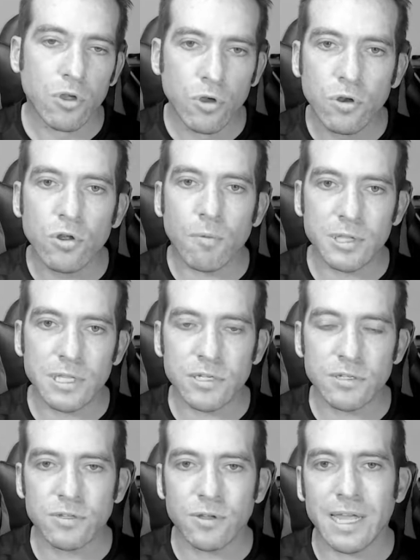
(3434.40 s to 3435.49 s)
Good
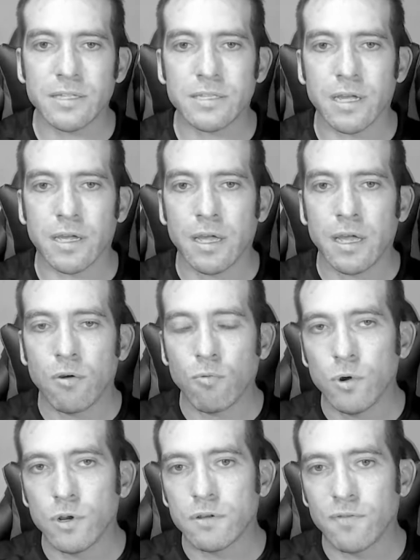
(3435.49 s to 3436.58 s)
competitions to enter
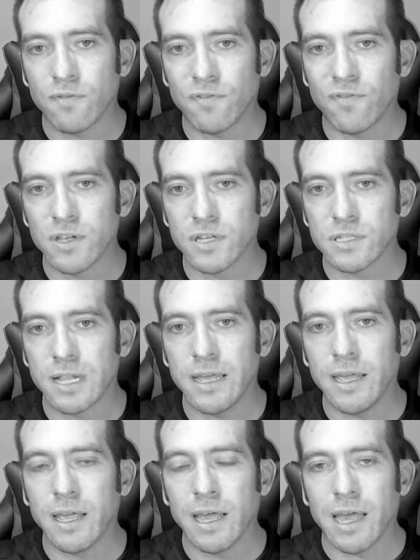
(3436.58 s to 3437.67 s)
would
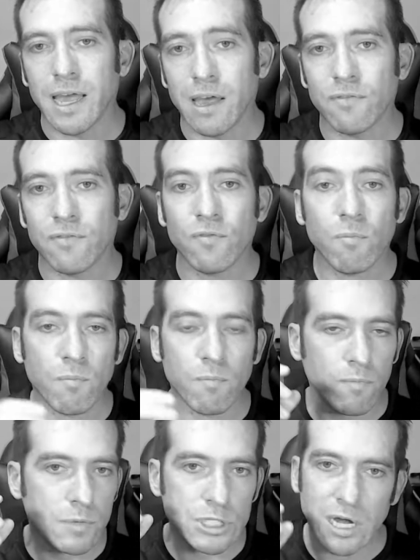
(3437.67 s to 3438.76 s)
firstly have
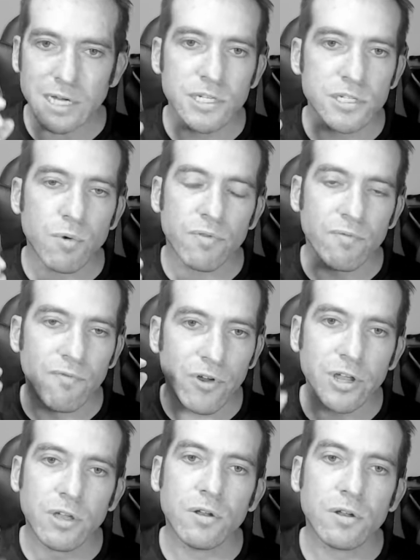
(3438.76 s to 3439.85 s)
judges with
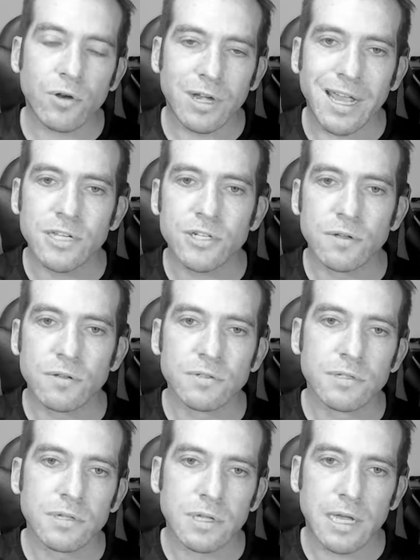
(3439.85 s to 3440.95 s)
very good
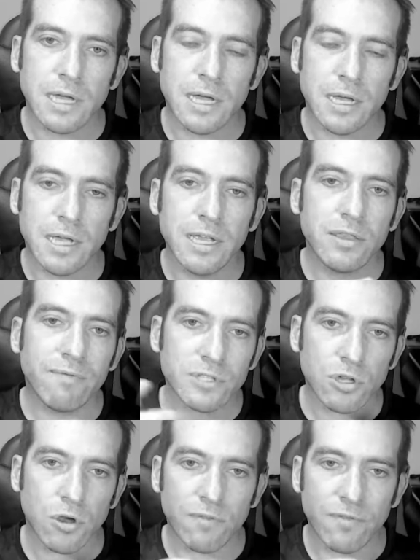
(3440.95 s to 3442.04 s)
credentials in the
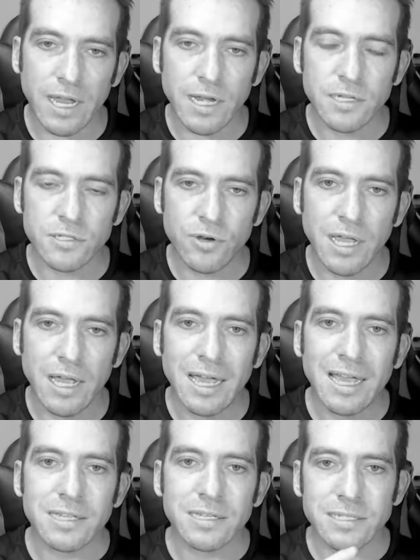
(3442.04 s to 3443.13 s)
photography industry.
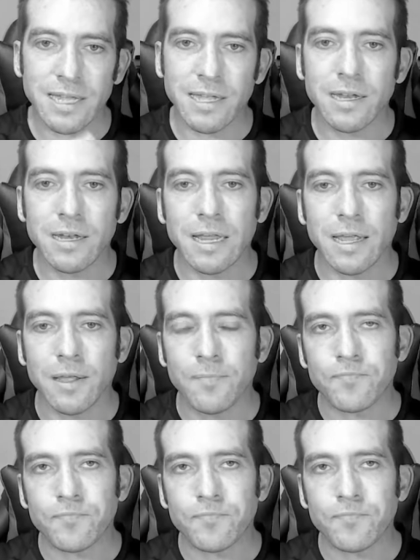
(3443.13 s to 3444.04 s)
Secondly,